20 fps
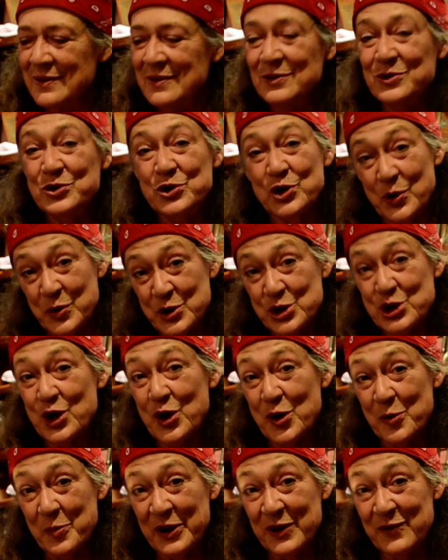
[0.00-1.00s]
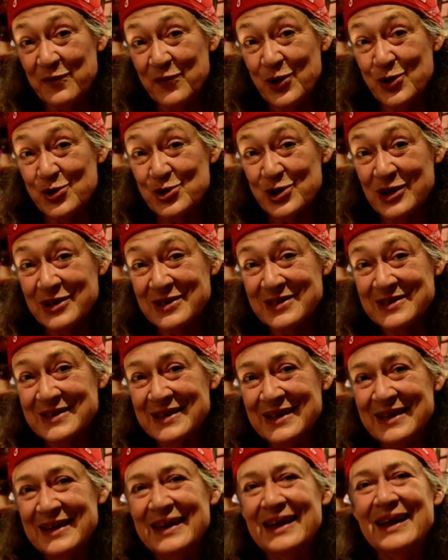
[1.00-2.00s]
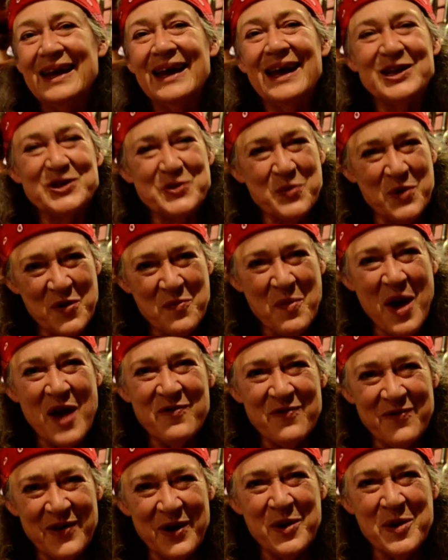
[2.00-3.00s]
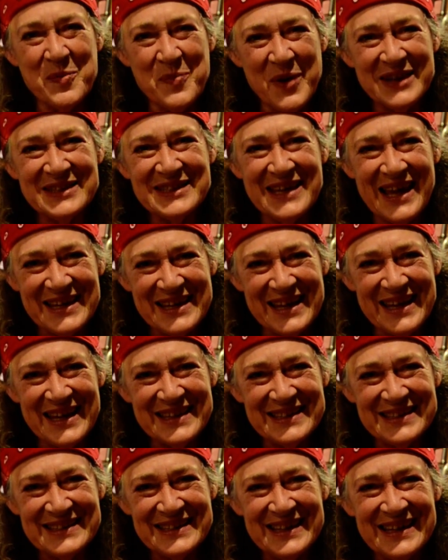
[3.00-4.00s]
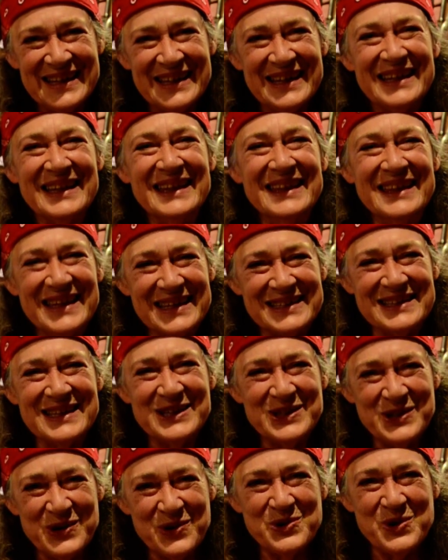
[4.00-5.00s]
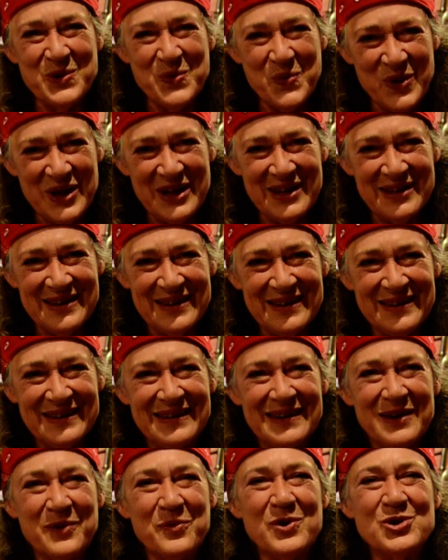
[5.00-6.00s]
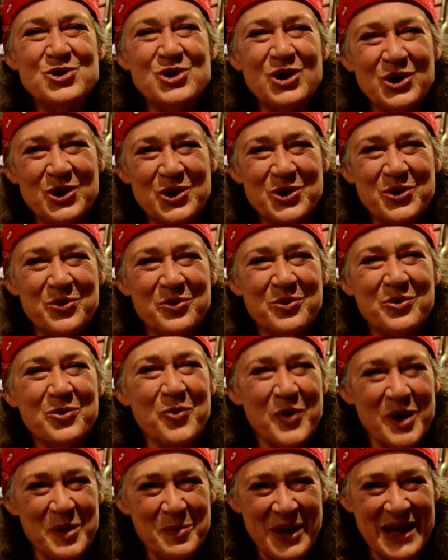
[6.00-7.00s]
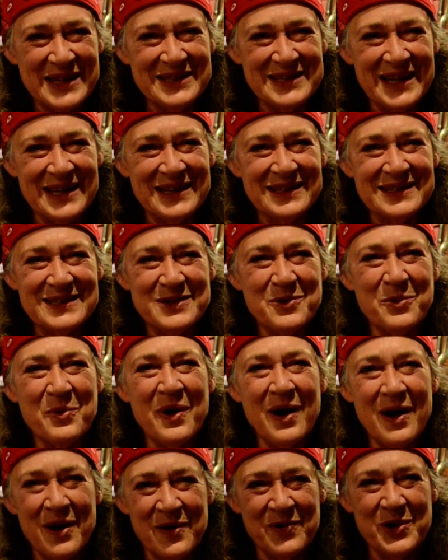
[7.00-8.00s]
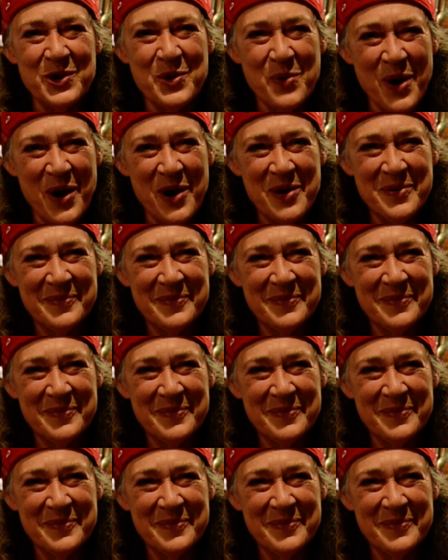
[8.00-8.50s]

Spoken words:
Nourishing Herbal Infusions, it's one of my very best ideas. This is Susan Weed, wishing you green blessings wherever you are.